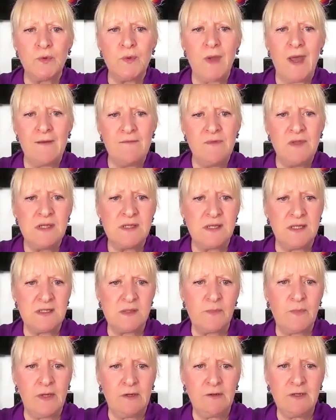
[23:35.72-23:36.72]
who have these
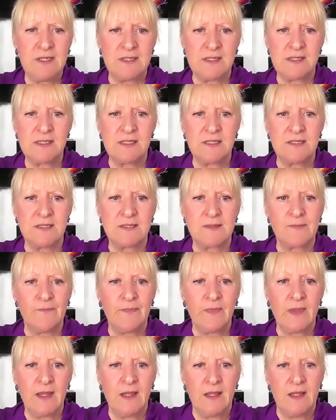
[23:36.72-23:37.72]
experiences.
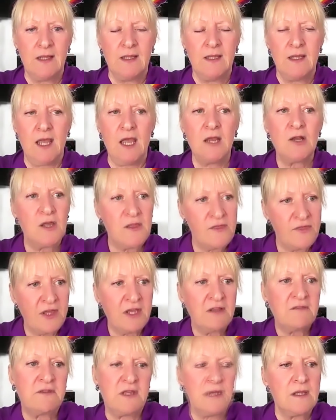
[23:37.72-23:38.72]
And I
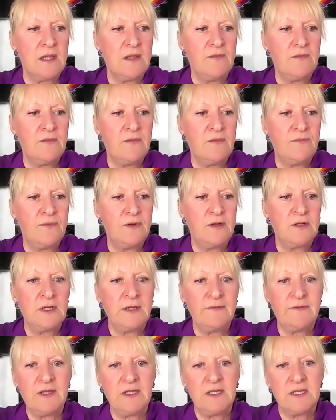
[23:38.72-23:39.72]
think that if we're
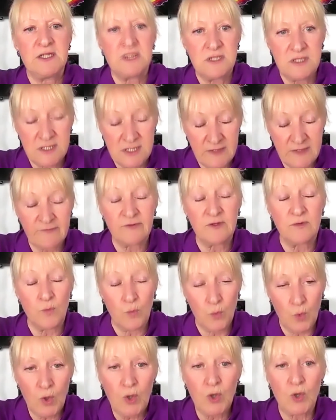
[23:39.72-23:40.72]
living in a different
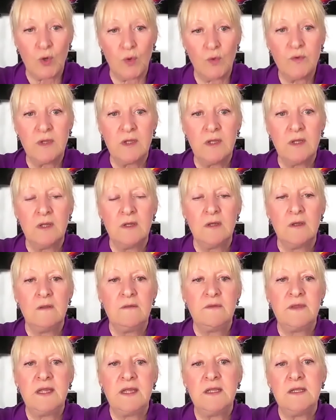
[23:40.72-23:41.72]
world,
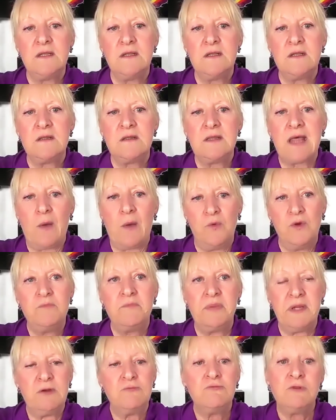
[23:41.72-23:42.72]
then that would
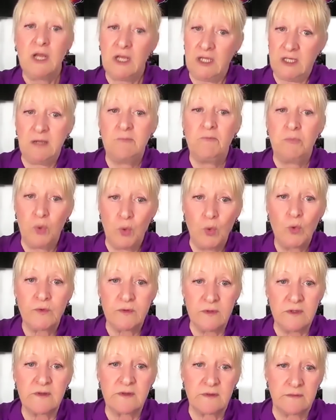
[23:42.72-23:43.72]
be really
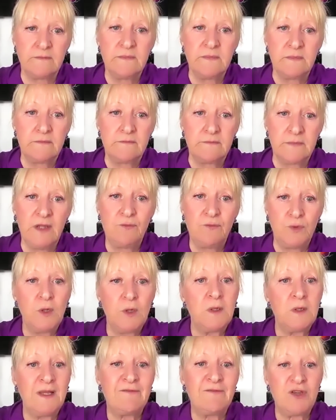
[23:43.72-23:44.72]
important. If
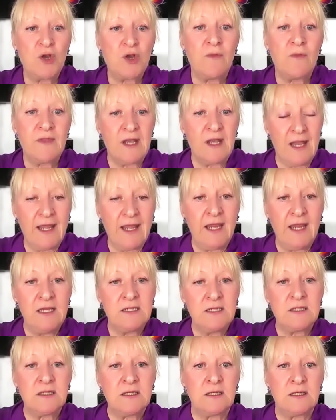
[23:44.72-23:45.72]
we're living on the
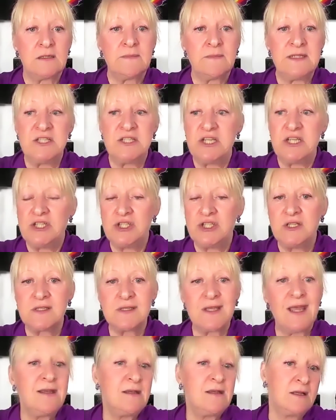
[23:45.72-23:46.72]
land,
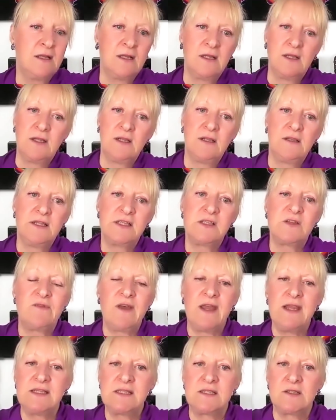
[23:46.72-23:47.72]
indigenous, and let's
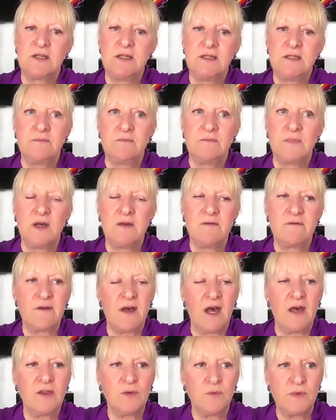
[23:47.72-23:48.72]
face it, my
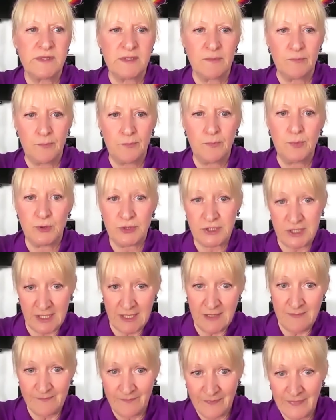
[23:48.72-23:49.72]
father was a
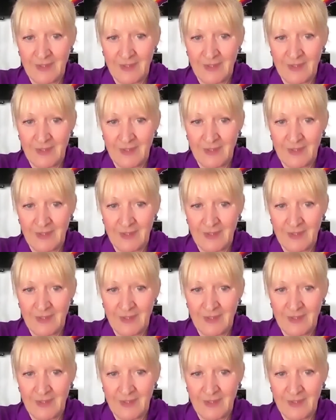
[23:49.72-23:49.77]
bushy,